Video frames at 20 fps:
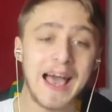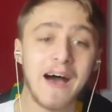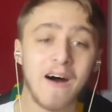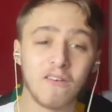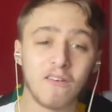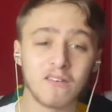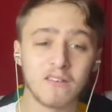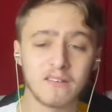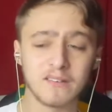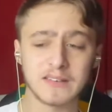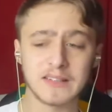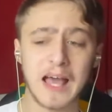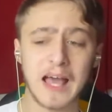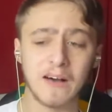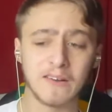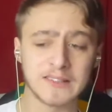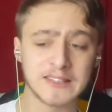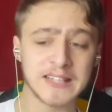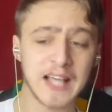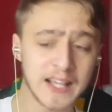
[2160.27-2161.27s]
El
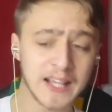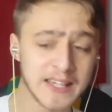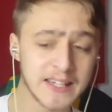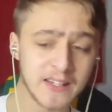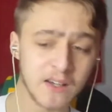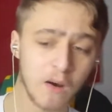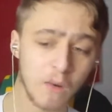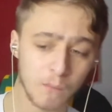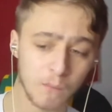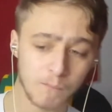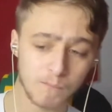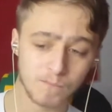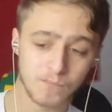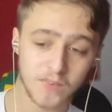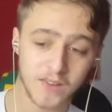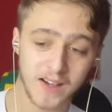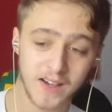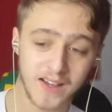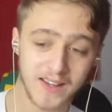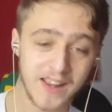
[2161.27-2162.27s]
Sakiko.
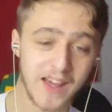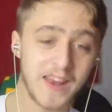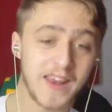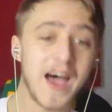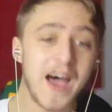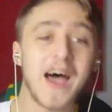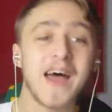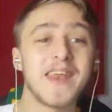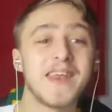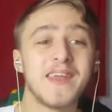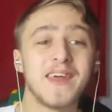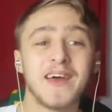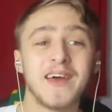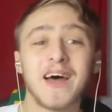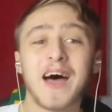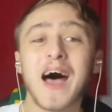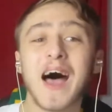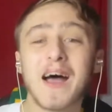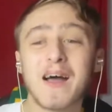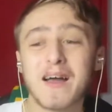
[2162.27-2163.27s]
And
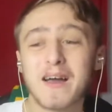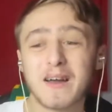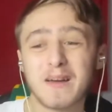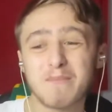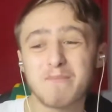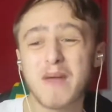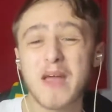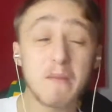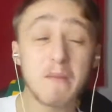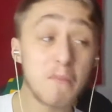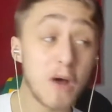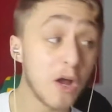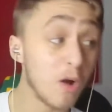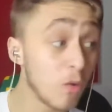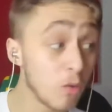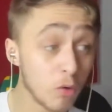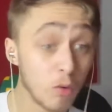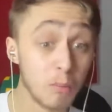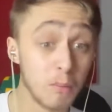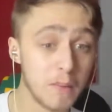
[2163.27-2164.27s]
me and my
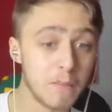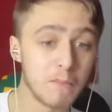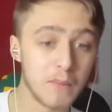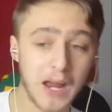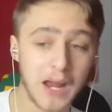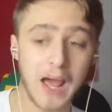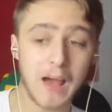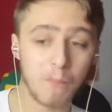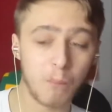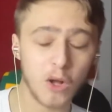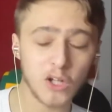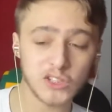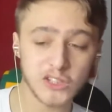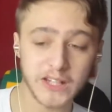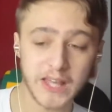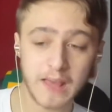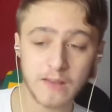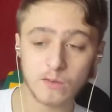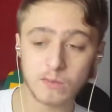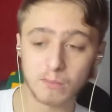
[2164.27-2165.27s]
uncle, like, I watched
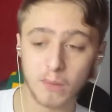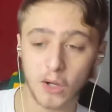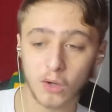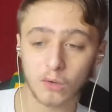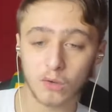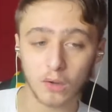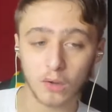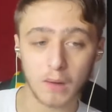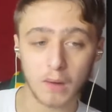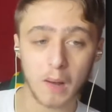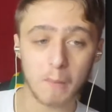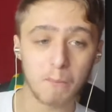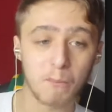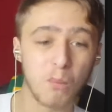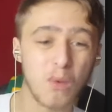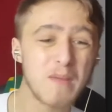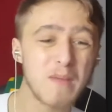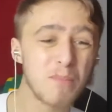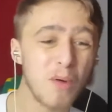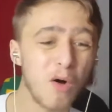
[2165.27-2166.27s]
the games with my uncle,
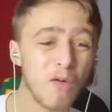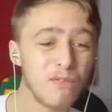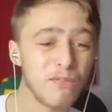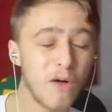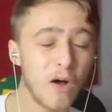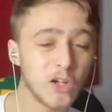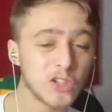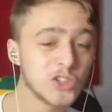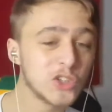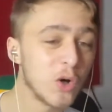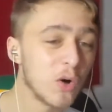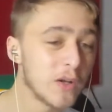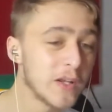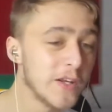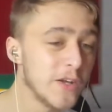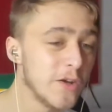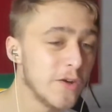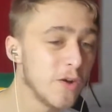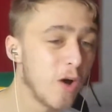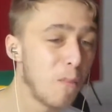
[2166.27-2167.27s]
and we both thought
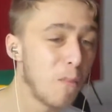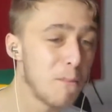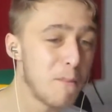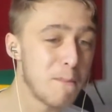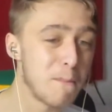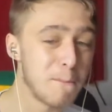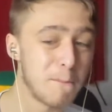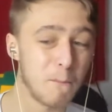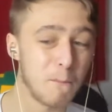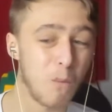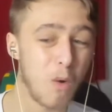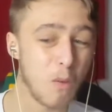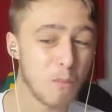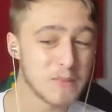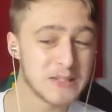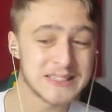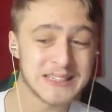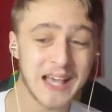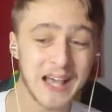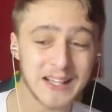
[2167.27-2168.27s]
surely Nuno
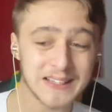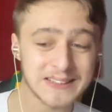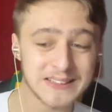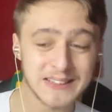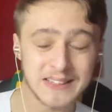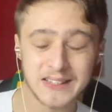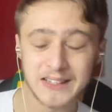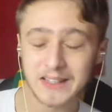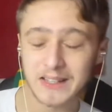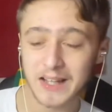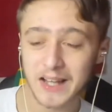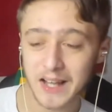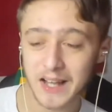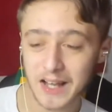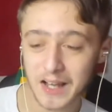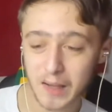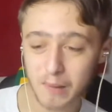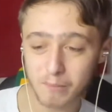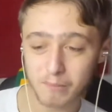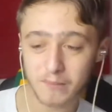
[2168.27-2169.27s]
won't be sacked
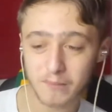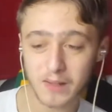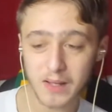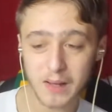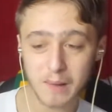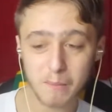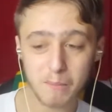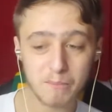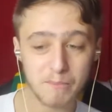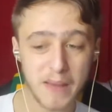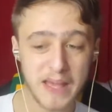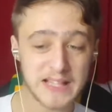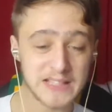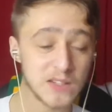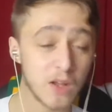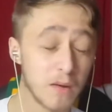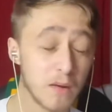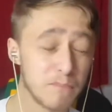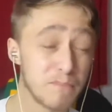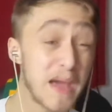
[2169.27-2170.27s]

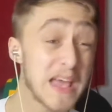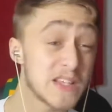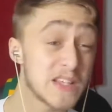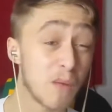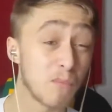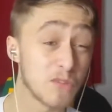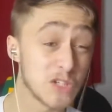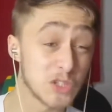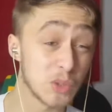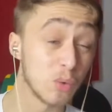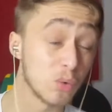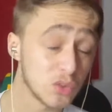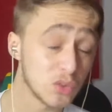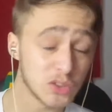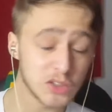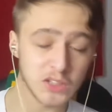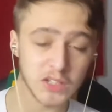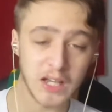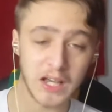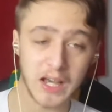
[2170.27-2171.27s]
based on
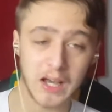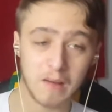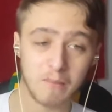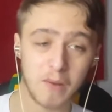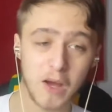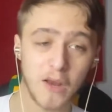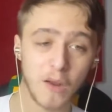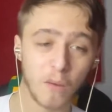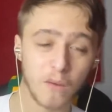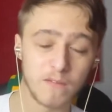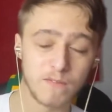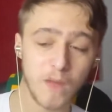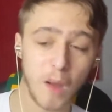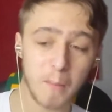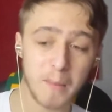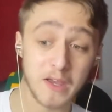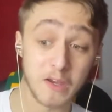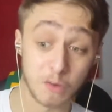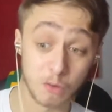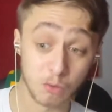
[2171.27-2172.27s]
results. I know they've
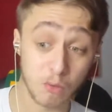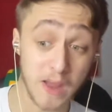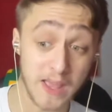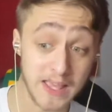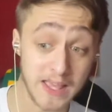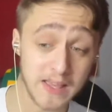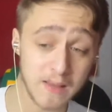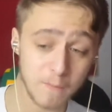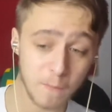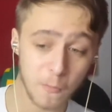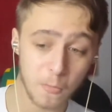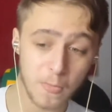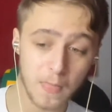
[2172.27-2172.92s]
not been great,